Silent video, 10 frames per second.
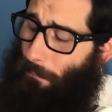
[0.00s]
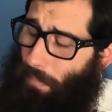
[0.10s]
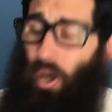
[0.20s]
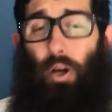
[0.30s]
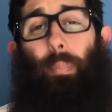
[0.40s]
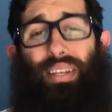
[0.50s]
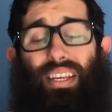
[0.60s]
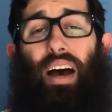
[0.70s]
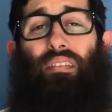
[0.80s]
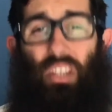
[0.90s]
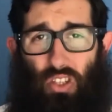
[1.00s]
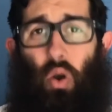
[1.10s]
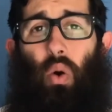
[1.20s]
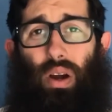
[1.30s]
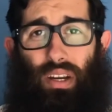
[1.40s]
purpose of this
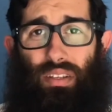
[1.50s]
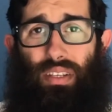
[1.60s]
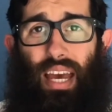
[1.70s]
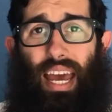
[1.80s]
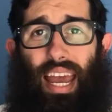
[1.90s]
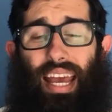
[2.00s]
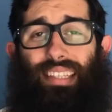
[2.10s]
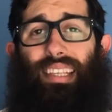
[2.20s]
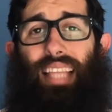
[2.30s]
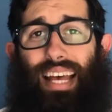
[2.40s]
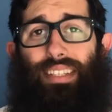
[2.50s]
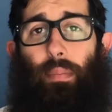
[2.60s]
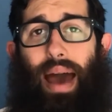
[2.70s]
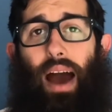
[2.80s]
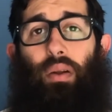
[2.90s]
course is less
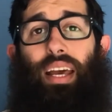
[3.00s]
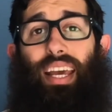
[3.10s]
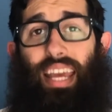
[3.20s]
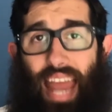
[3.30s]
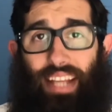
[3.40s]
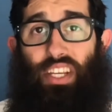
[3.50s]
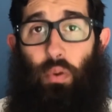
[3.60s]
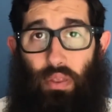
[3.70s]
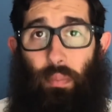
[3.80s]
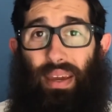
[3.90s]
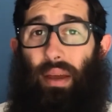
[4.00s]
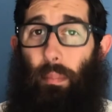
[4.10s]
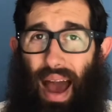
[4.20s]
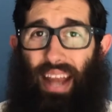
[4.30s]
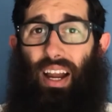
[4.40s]
about connecting with me and
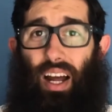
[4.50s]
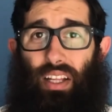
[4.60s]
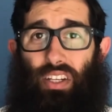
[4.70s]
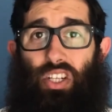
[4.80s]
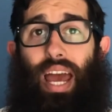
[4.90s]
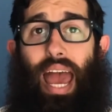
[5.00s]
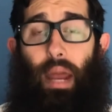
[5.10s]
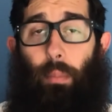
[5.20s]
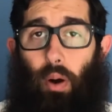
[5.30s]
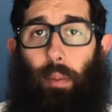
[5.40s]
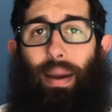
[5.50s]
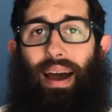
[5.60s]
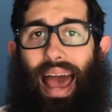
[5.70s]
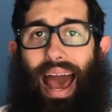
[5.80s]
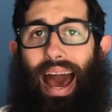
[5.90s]
my knowledge, and more
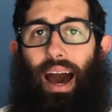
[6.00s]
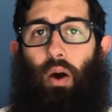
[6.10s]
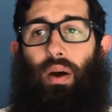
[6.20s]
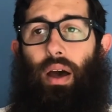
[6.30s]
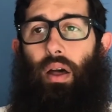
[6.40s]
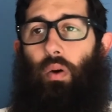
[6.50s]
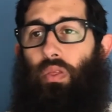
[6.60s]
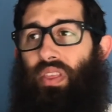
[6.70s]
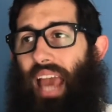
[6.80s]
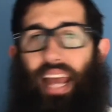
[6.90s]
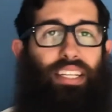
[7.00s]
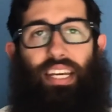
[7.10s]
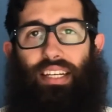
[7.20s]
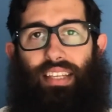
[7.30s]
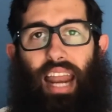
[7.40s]
about how the
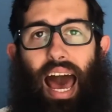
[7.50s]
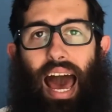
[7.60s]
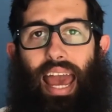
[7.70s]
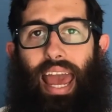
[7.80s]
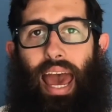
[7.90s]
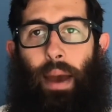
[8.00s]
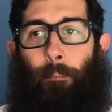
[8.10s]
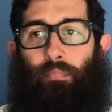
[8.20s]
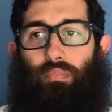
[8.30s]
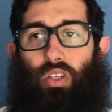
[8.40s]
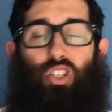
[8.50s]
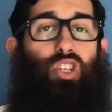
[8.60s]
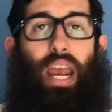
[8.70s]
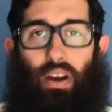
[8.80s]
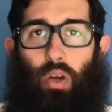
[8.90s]
ideas that I am
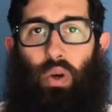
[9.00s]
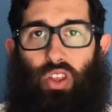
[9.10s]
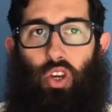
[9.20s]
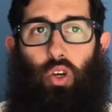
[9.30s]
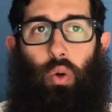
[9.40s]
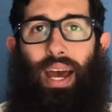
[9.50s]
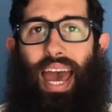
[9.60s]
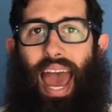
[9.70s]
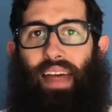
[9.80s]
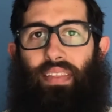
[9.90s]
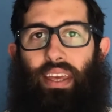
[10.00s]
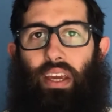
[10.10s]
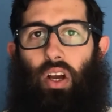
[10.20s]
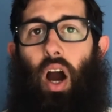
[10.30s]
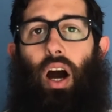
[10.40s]
sharing with you and
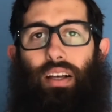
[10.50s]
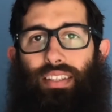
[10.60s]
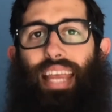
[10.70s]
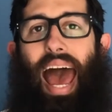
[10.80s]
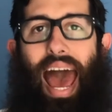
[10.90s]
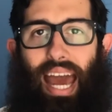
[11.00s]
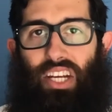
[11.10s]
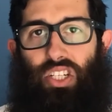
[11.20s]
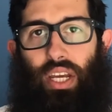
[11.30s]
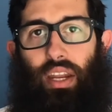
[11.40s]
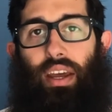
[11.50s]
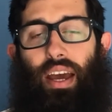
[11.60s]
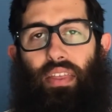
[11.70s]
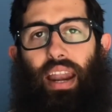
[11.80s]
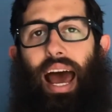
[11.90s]
the calls to action
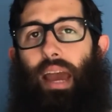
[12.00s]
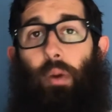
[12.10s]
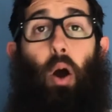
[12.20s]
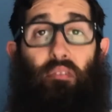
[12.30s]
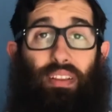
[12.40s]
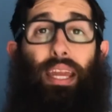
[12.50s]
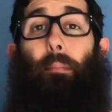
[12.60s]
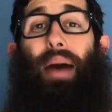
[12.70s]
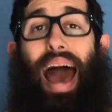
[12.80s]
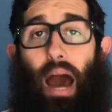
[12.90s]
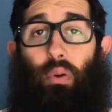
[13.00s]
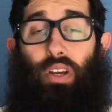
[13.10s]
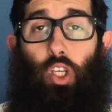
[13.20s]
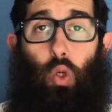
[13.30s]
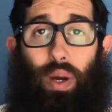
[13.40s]
that I am hopefully
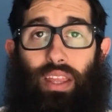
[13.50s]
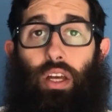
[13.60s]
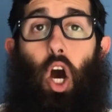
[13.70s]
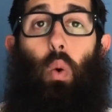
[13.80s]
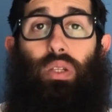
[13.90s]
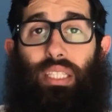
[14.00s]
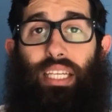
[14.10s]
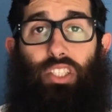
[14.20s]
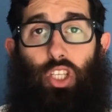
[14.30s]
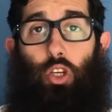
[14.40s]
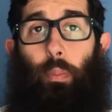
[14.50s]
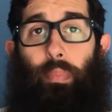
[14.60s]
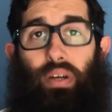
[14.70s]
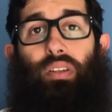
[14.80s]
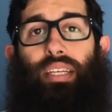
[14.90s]
empowering you with will lead to you
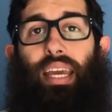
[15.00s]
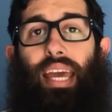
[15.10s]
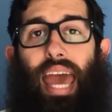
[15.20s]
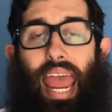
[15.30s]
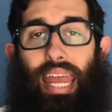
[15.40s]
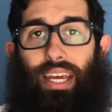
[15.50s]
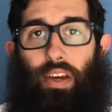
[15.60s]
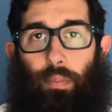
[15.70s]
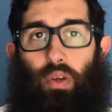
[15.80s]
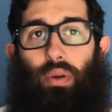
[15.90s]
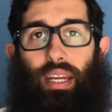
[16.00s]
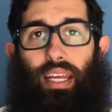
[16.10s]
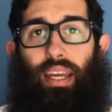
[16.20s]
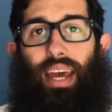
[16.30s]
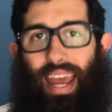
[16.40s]
building a
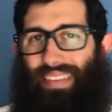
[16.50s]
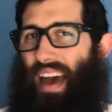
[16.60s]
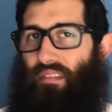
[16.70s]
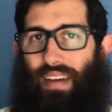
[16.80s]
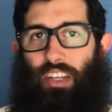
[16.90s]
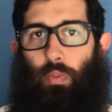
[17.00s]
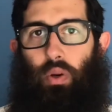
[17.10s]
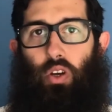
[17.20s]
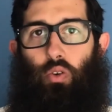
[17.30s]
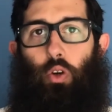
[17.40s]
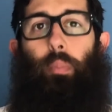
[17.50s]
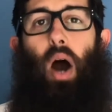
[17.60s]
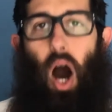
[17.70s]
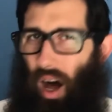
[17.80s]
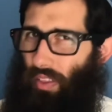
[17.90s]
community in that Facebook group
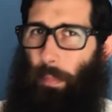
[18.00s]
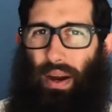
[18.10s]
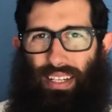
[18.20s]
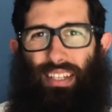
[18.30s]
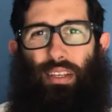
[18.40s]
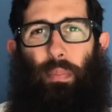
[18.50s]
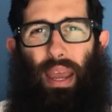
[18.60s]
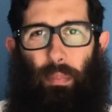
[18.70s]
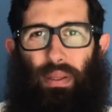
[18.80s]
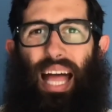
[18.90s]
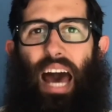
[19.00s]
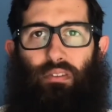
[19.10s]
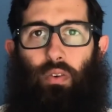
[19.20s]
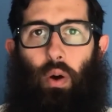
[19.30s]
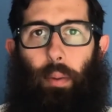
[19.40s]
on the Participate
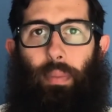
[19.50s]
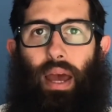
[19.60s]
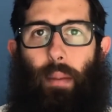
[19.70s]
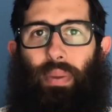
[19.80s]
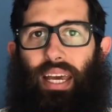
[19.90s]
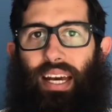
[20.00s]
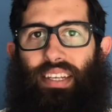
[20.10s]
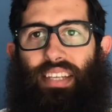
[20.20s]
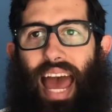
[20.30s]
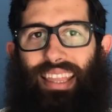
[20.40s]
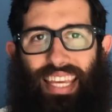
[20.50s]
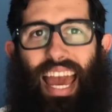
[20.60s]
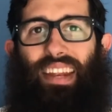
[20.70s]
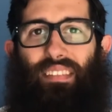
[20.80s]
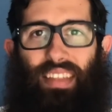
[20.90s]
platform. Because at the
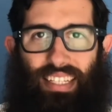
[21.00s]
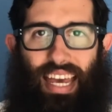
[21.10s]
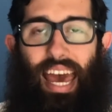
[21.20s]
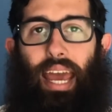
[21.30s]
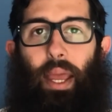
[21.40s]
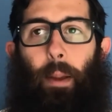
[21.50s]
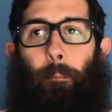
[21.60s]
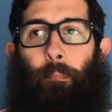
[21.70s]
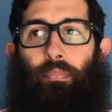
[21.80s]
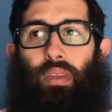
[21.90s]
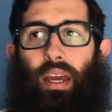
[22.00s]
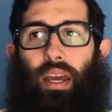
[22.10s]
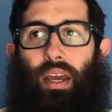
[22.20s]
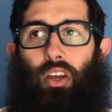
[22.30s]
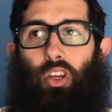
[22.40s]
end of the day,
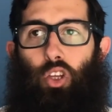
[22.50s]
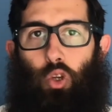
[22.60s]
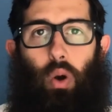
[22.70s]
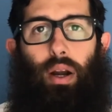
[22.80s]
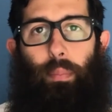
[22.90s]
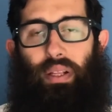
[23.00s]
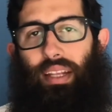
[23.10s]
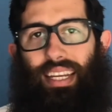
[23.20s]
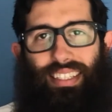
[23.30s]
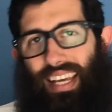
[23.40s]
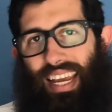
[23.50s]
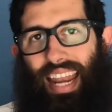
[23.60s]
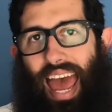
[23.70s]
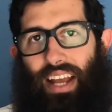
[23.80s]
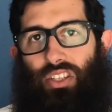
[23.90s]
your ability to
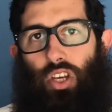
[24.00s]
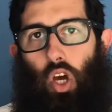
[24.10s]
connect